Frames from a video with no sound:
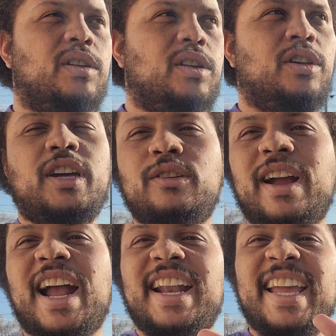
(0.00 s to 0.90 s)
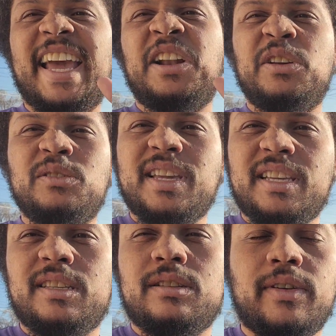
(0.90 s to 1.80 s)
hood ratty ghetto
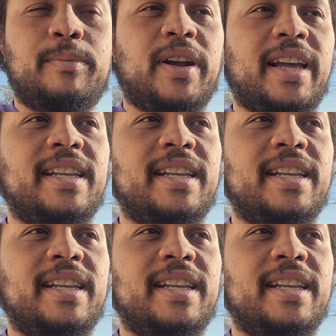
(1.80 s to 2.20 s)
screen printing.